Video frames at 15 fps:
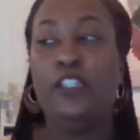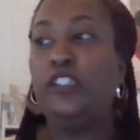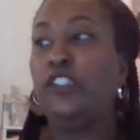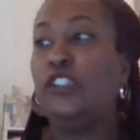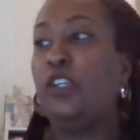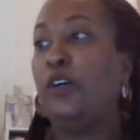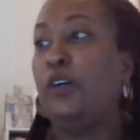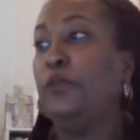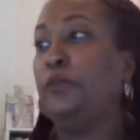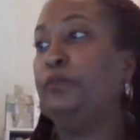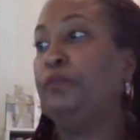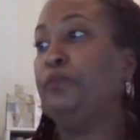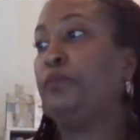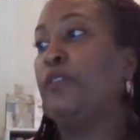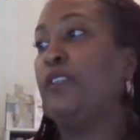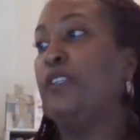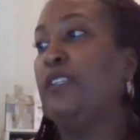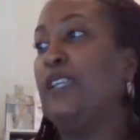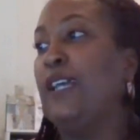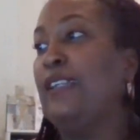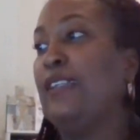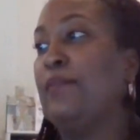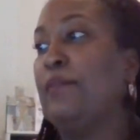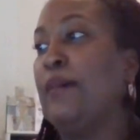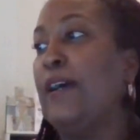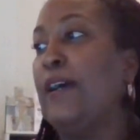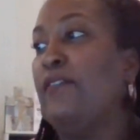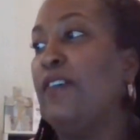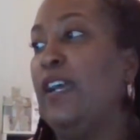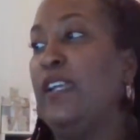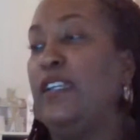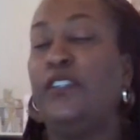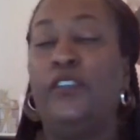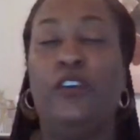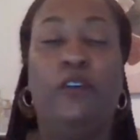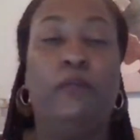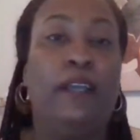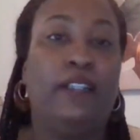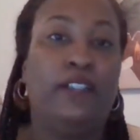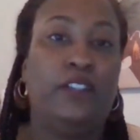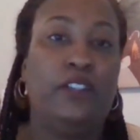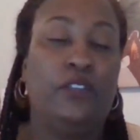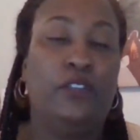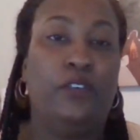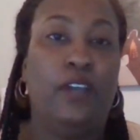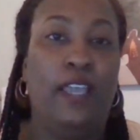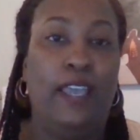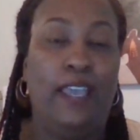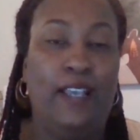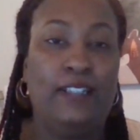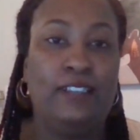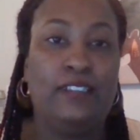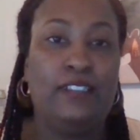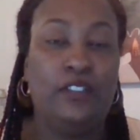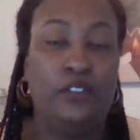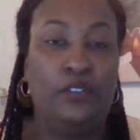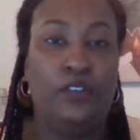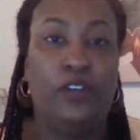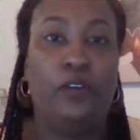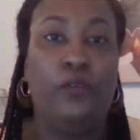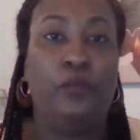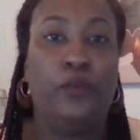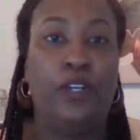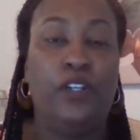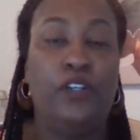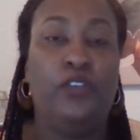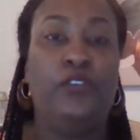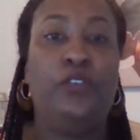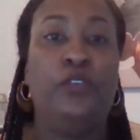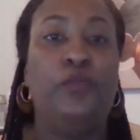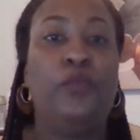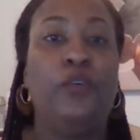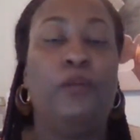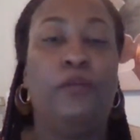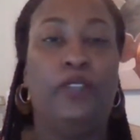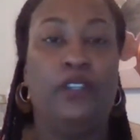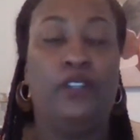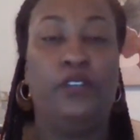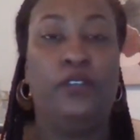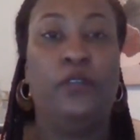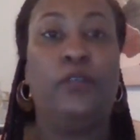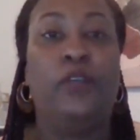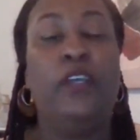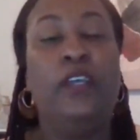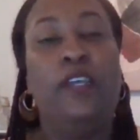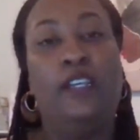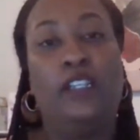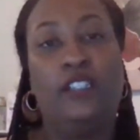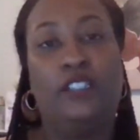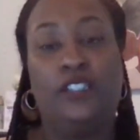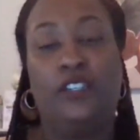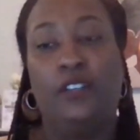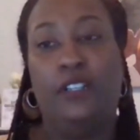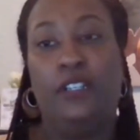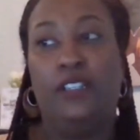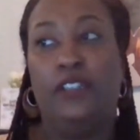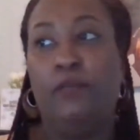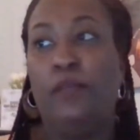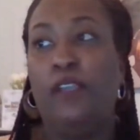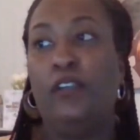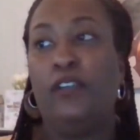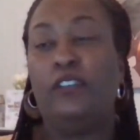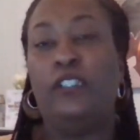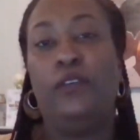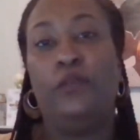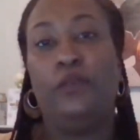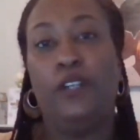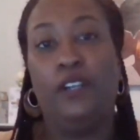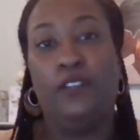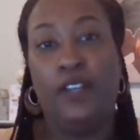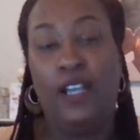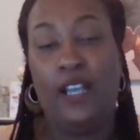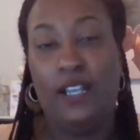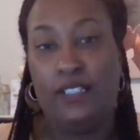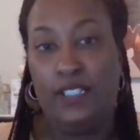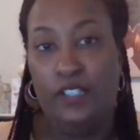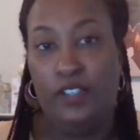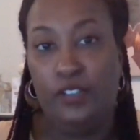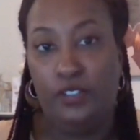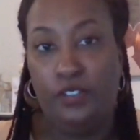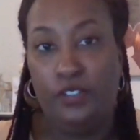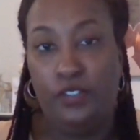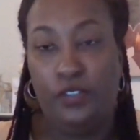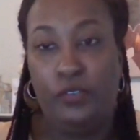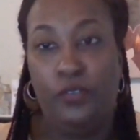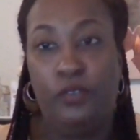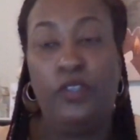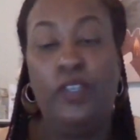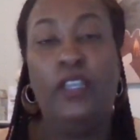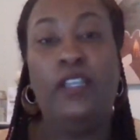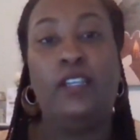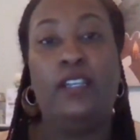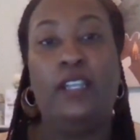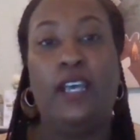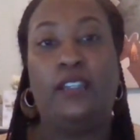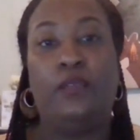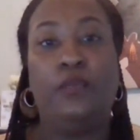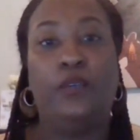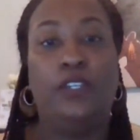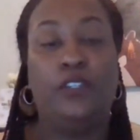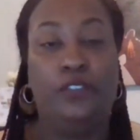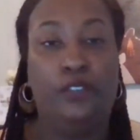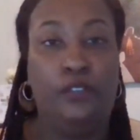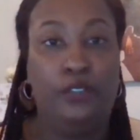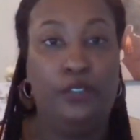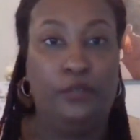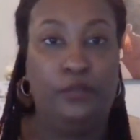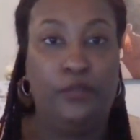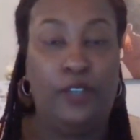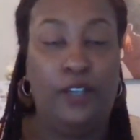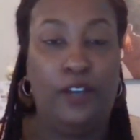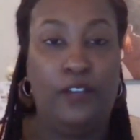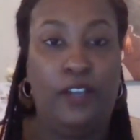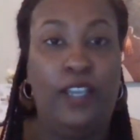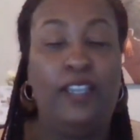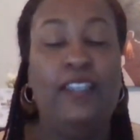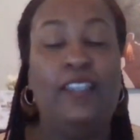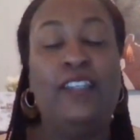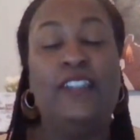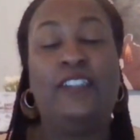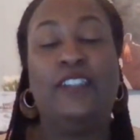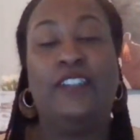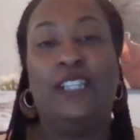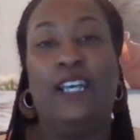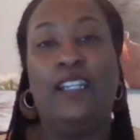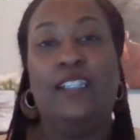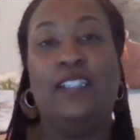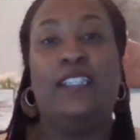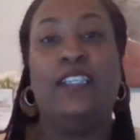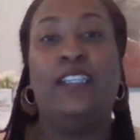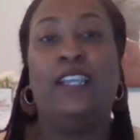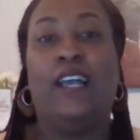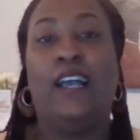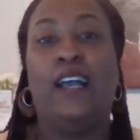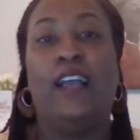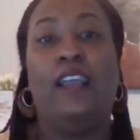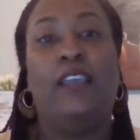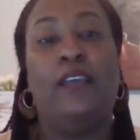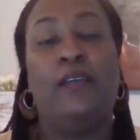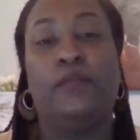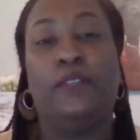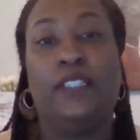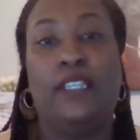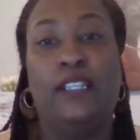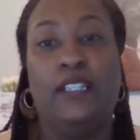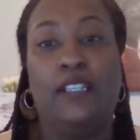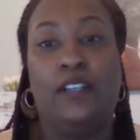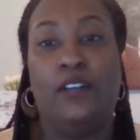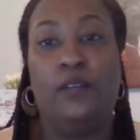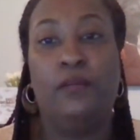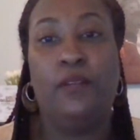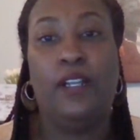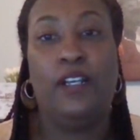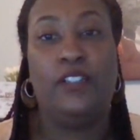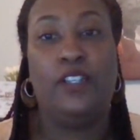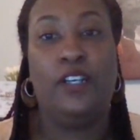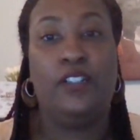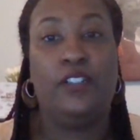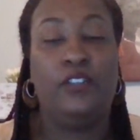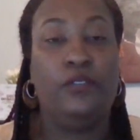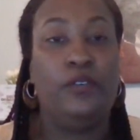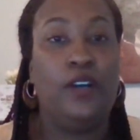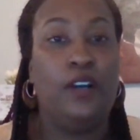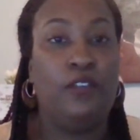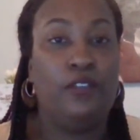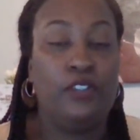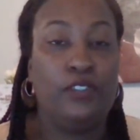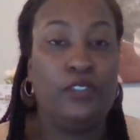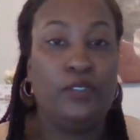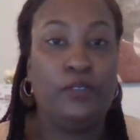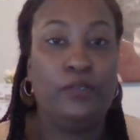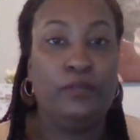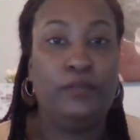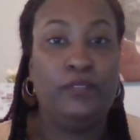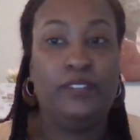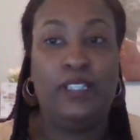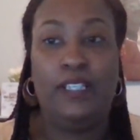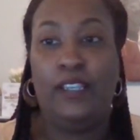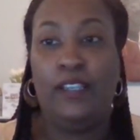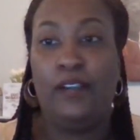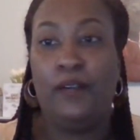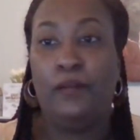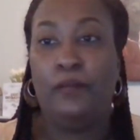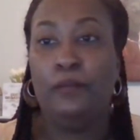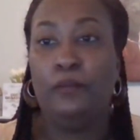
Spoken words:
So that is my advice. Go back to the Lord. Ask the Lord, what do you want me to do concerning this marriage? And whatever God tells you to do, that's what you do. All right? So that is it. I am Tequila Coleman. I'll talk to you all real soon. Take care.